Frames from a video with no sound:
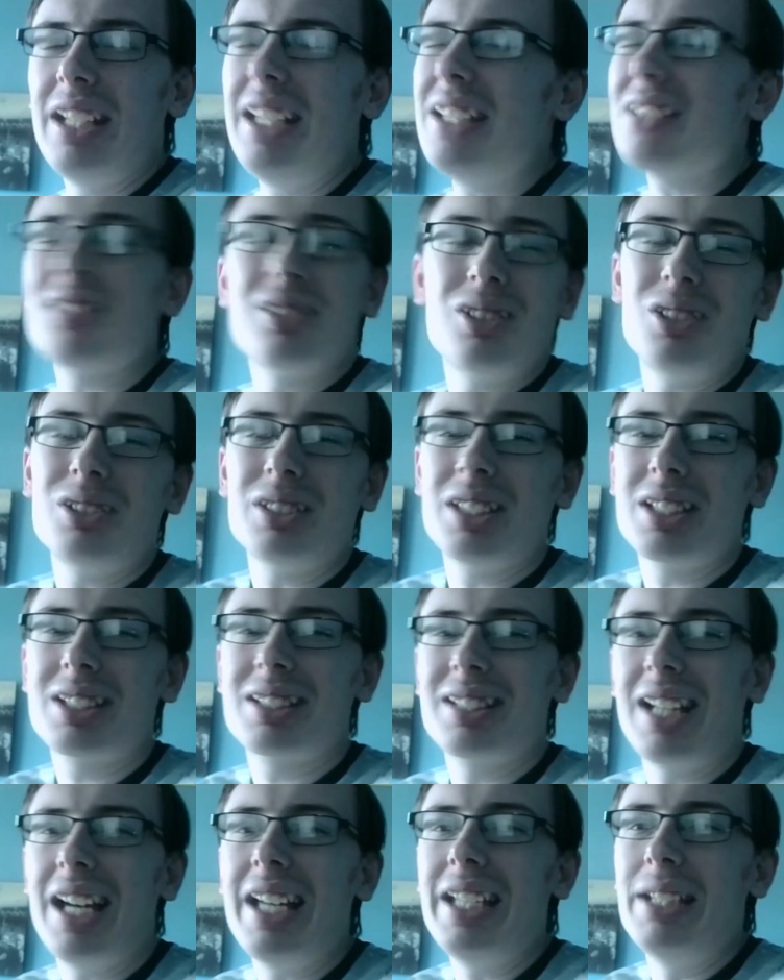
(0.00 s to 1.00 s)
It's not the
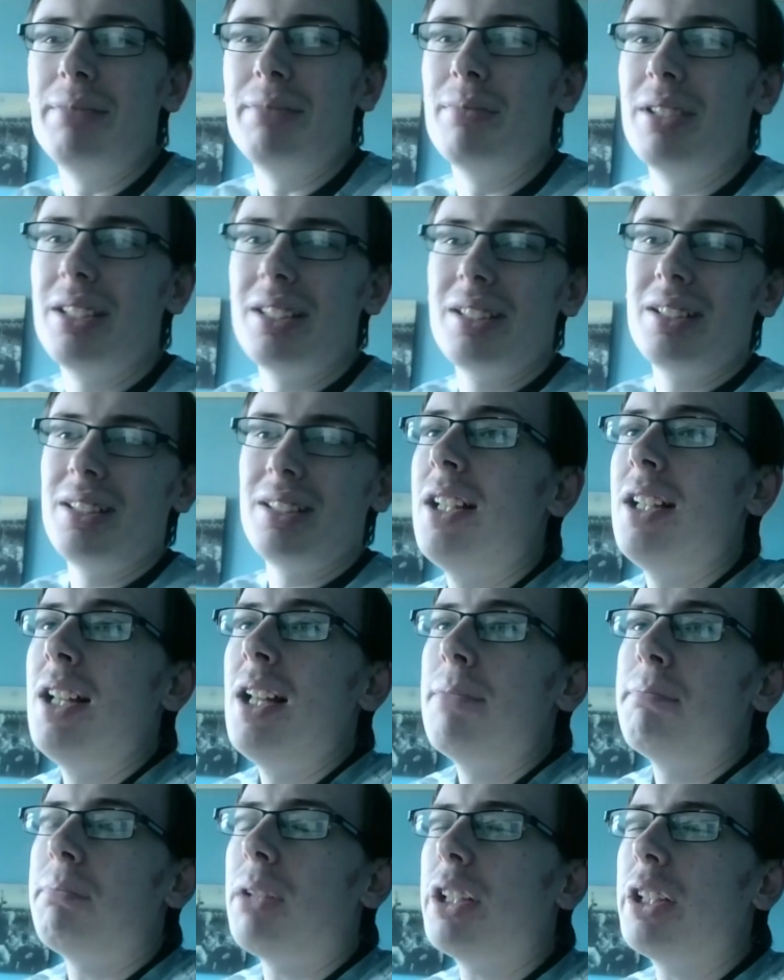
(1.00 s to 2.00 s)
same.
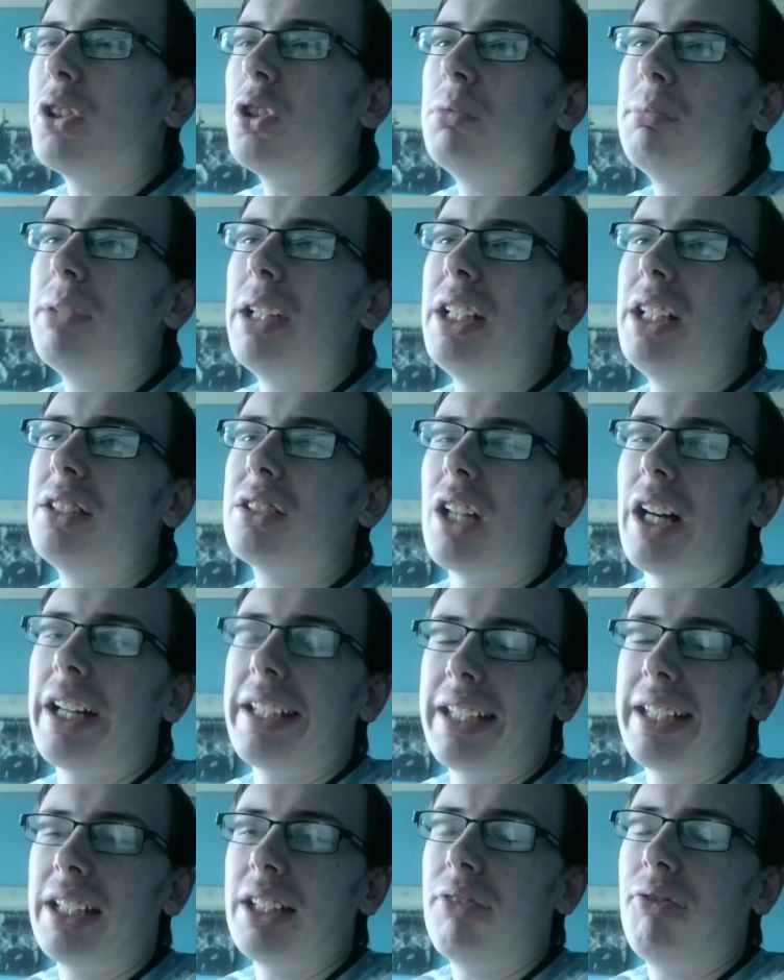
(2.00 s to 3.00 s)
By all means, I
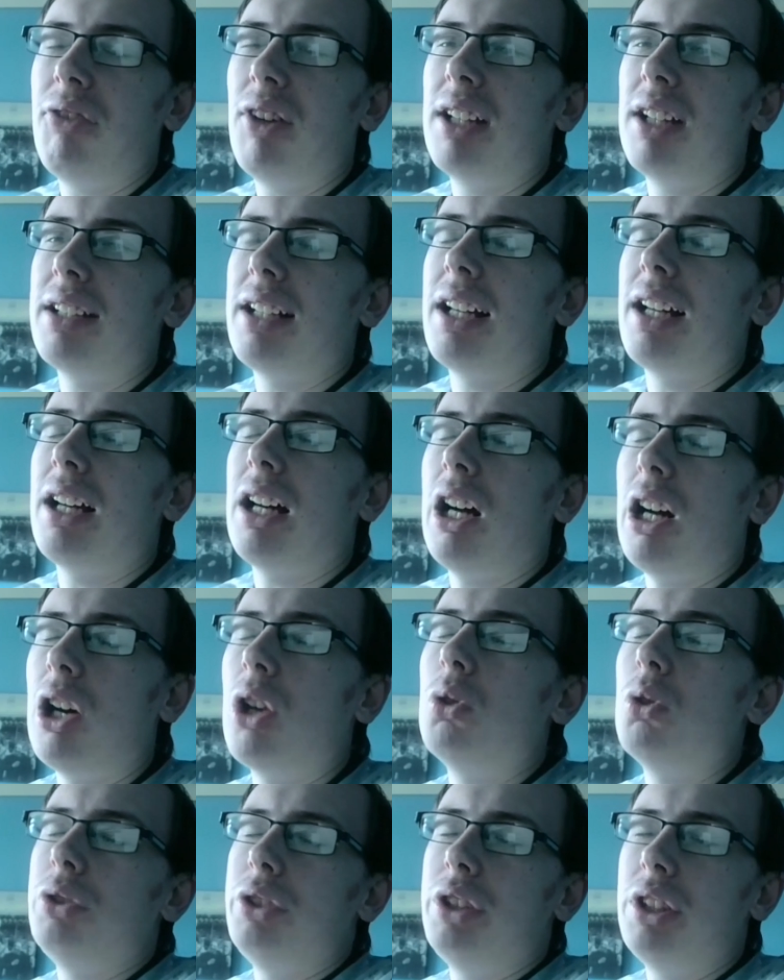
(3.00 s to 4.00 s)
get the fact that,
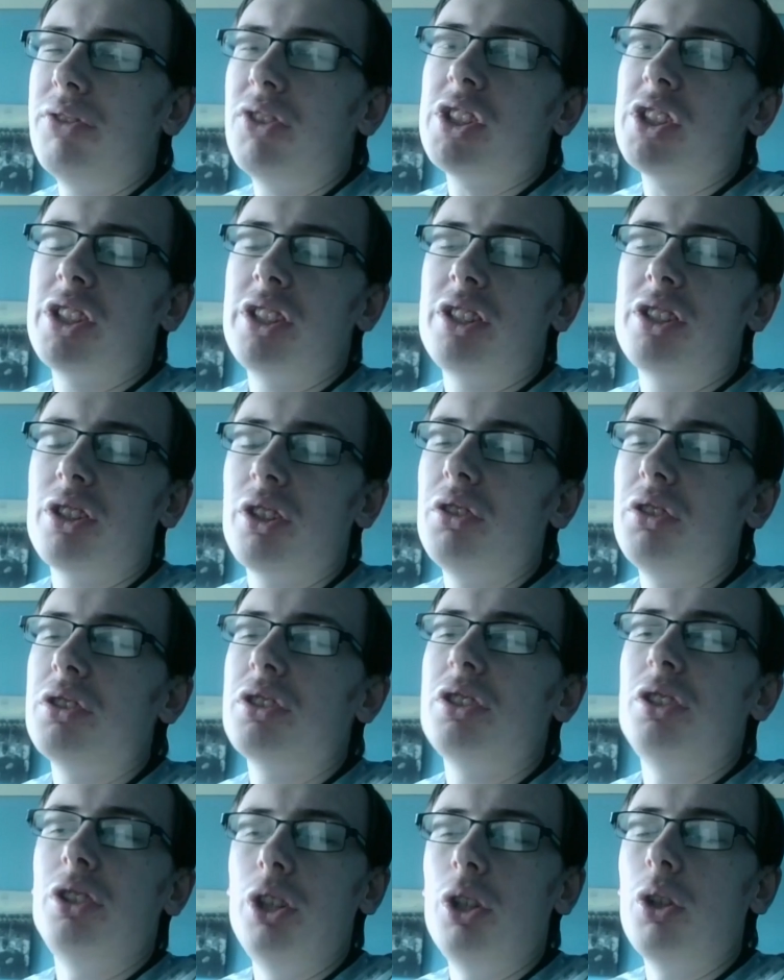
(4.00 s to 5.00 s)
university
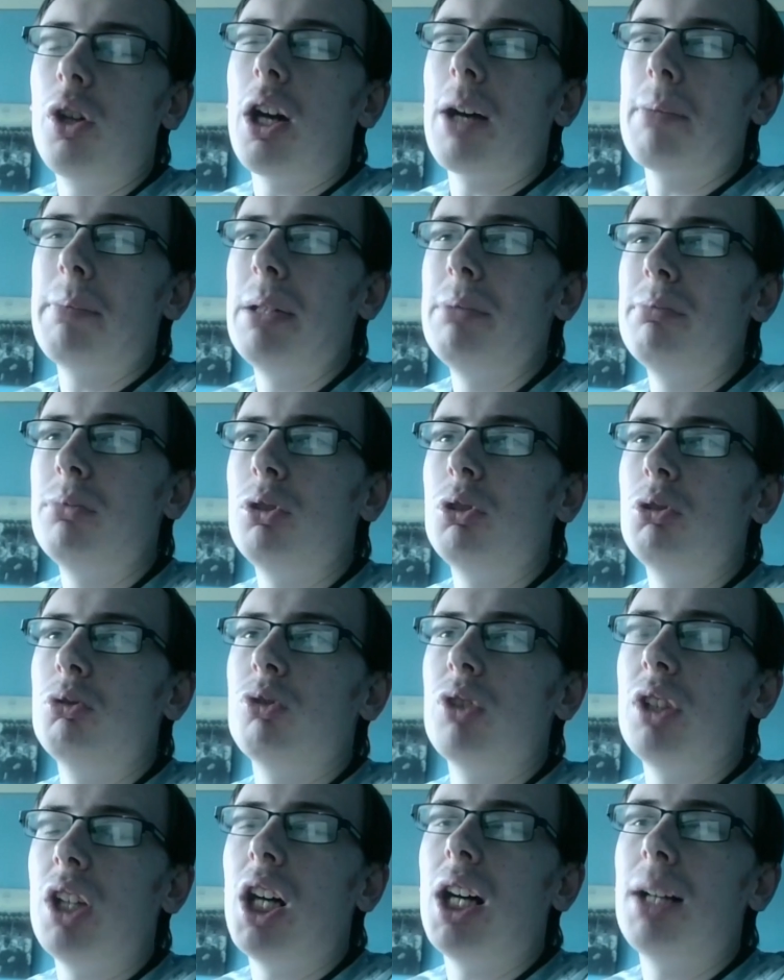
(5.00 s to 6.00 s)
students, you are a bit more
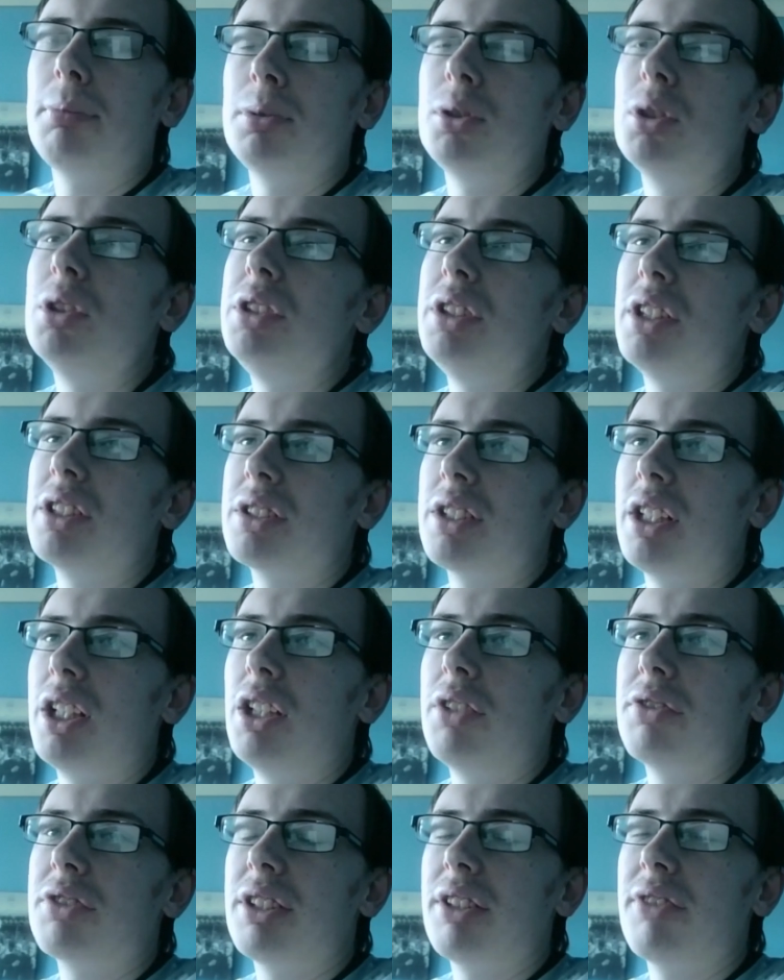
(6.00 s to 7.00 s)
reliable in
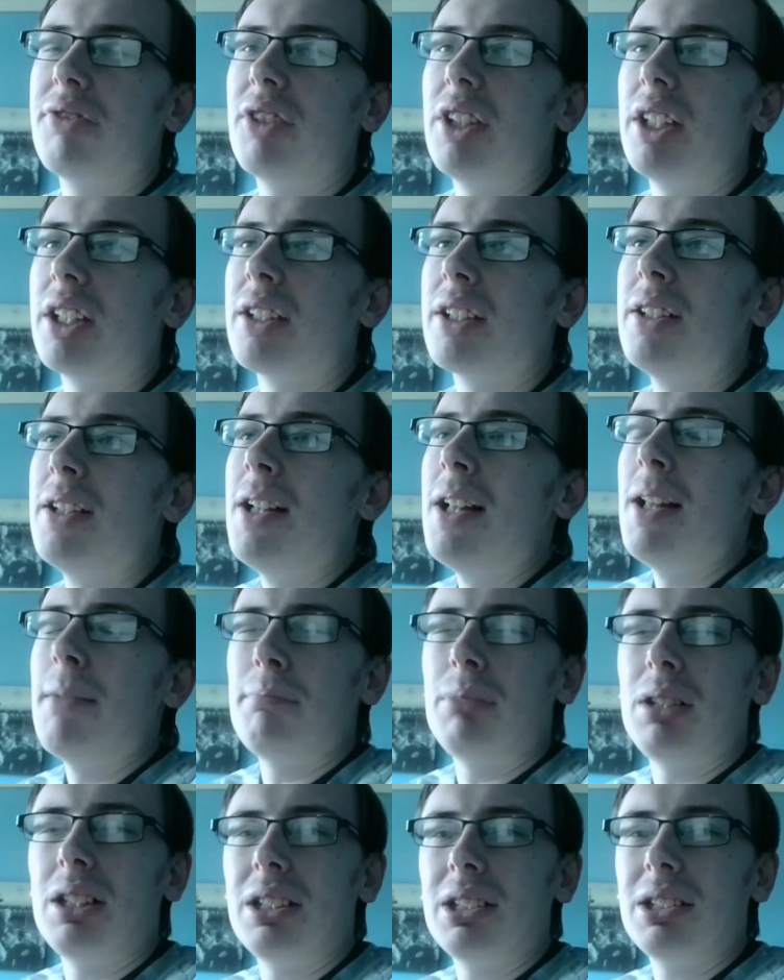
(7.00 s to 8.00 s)
yourselves and a thing.
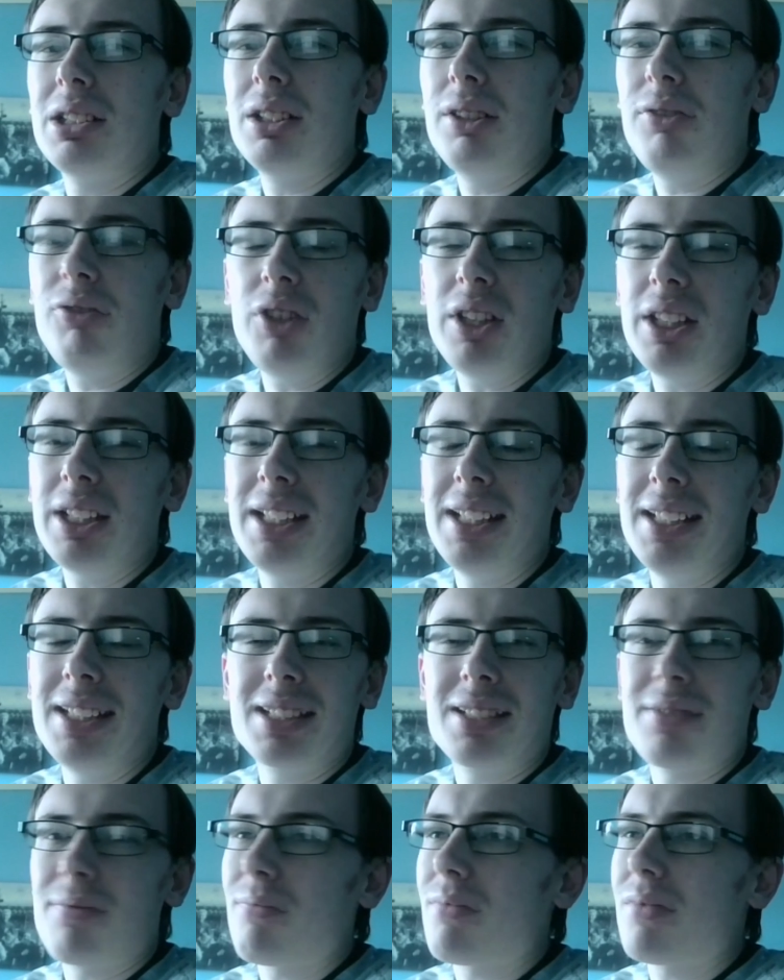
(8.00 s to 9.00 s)
But the thing
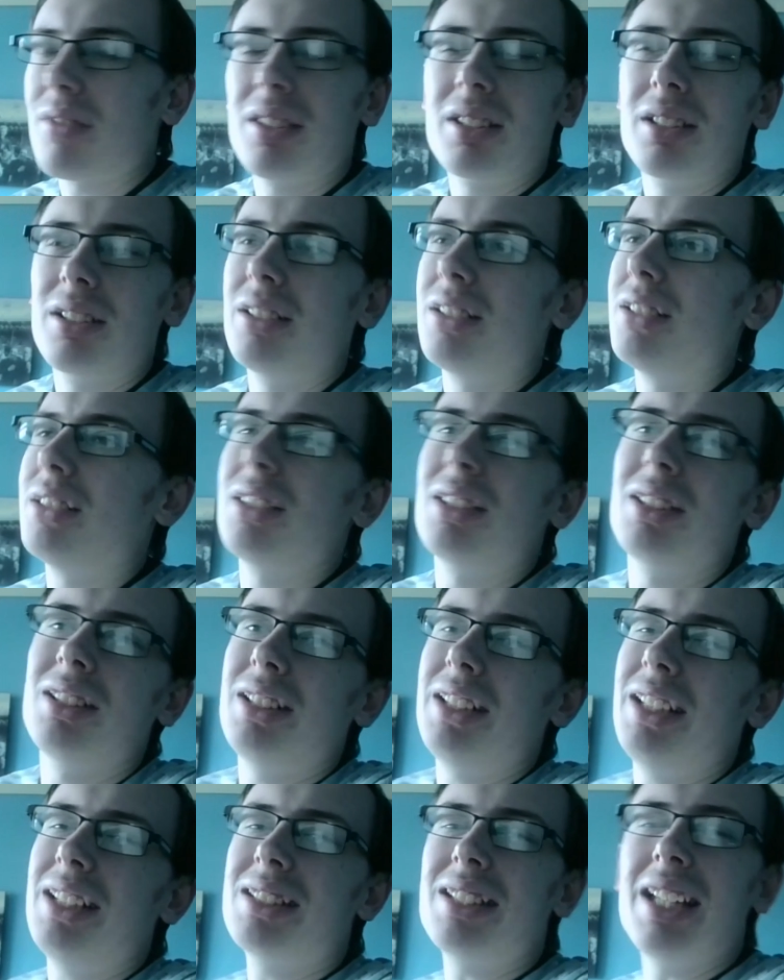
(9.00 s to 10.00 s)
is
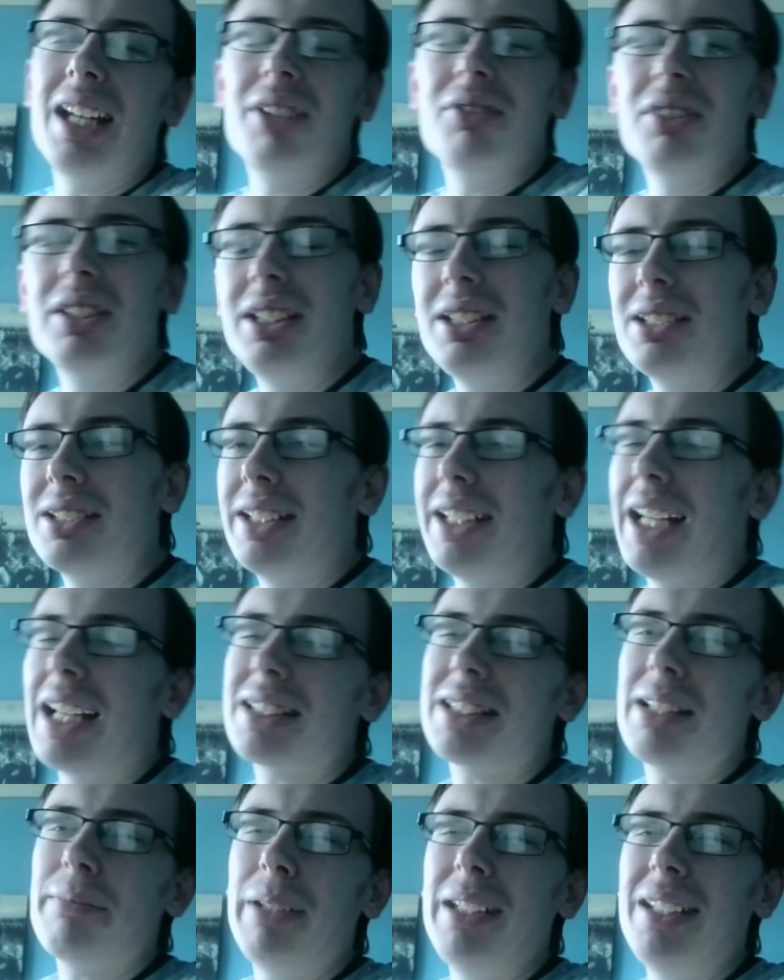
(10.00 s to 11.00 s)
has
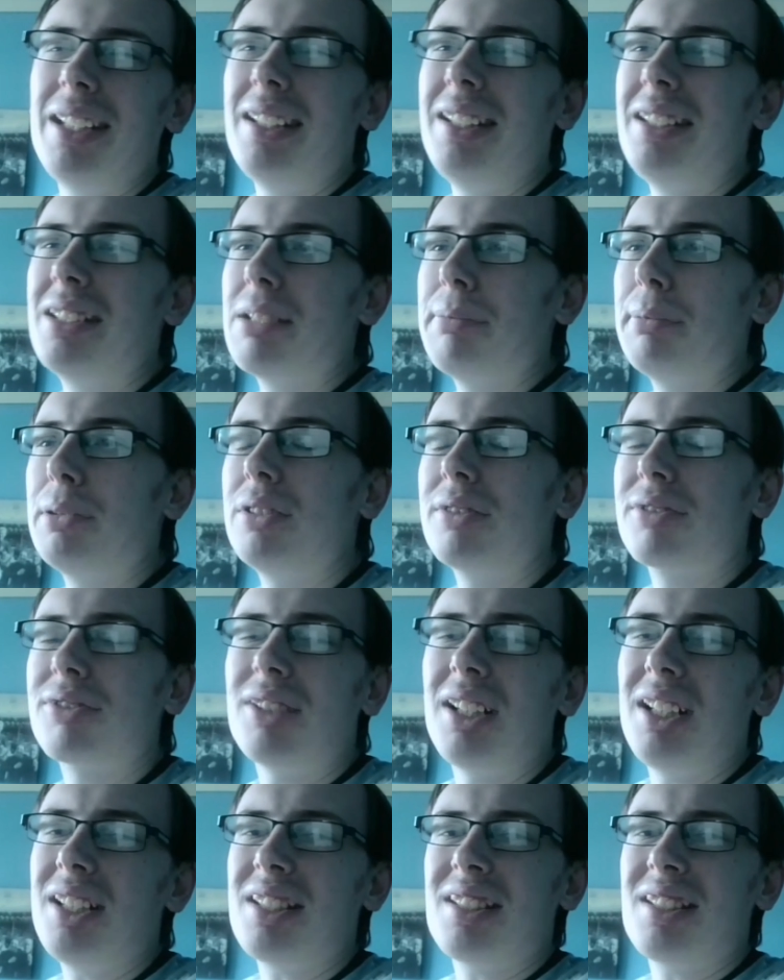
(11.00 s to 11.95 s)
there been any support for us?